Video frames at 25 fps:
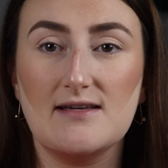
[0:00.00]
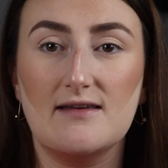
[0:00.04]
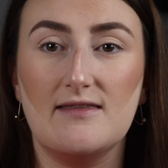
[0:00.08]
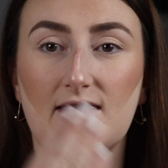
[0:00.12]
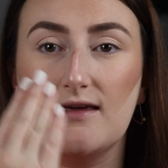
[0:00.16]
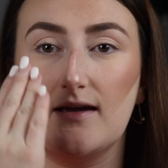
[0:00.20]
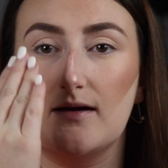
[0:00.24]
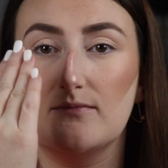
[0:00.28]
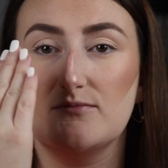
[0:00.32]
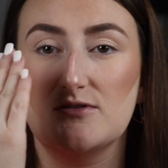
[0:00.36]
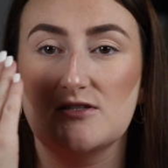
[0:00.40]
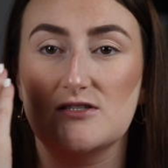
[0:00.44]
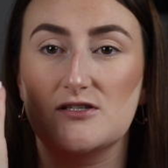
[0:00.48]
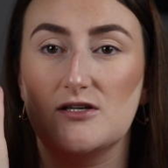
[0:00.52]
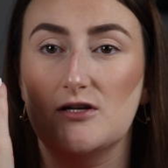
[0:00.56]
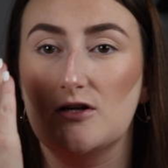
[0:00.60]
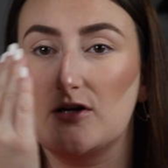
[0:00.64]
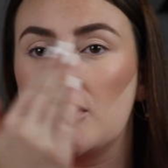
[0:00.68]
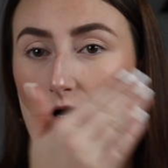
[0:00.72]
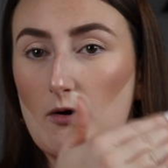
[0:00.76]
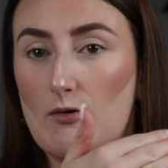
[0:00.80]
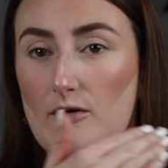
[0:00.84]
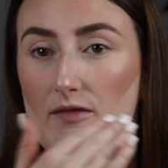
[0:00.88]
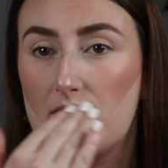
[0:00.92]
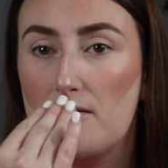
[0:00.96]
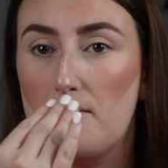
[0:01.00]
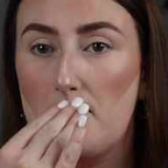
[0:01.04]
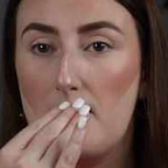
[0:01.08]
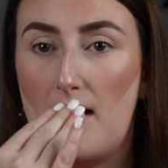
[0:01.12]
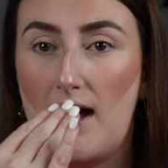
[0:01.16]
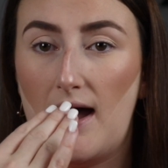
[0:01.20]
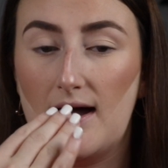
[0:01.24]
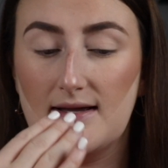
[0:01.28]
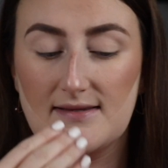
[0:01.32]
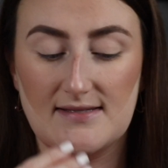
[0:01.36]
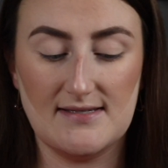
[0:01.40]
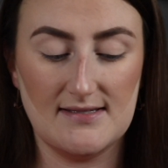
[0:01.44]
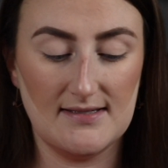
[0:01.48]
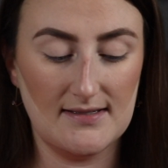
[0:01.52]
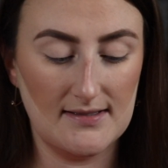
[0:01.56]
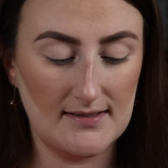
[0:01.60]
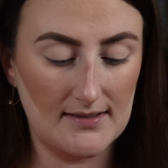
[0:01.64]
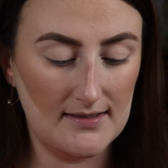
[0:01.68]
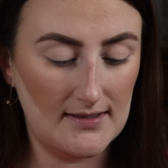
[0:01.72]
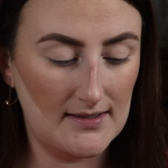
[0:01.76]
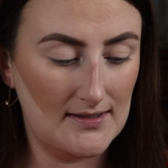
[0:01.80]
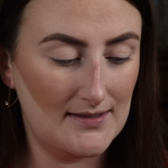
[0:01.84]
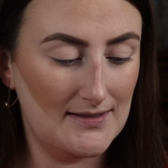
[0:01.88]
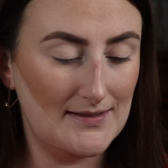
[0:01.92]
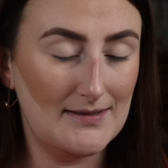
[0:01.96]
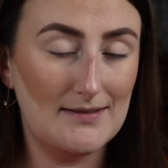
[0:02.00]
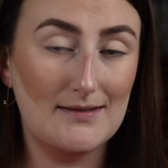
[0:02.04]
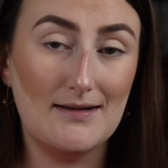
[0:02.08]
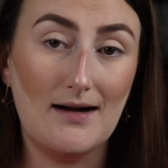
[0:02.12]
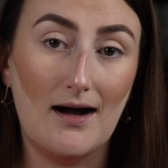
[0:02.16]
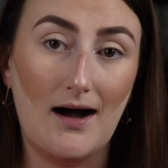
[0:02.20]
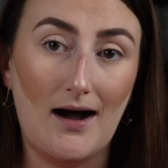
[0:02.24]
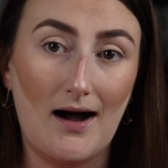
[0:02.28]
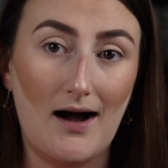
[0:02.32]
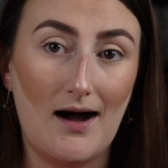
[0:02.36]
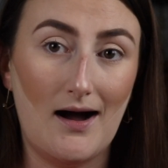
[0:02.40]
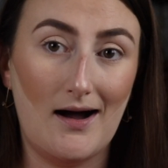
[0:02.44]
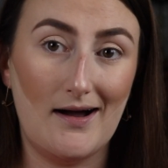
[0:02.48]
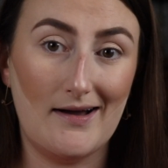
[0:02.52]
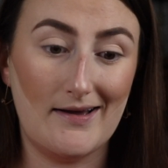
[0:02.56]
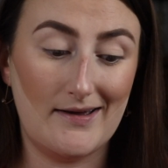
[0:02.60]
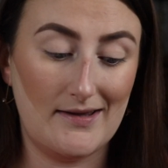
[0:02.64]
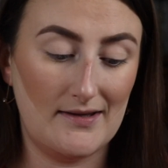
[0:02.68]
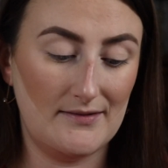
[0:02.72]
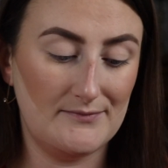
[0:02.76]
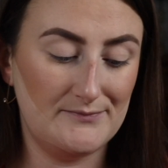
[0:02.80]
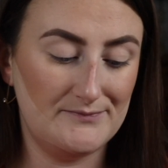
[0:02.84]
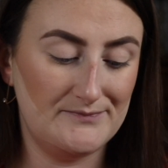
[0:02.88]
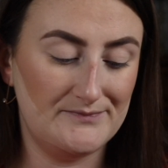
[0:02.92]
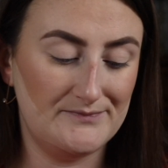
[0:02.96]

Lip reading: I think I'm just gonna go with a matte eye.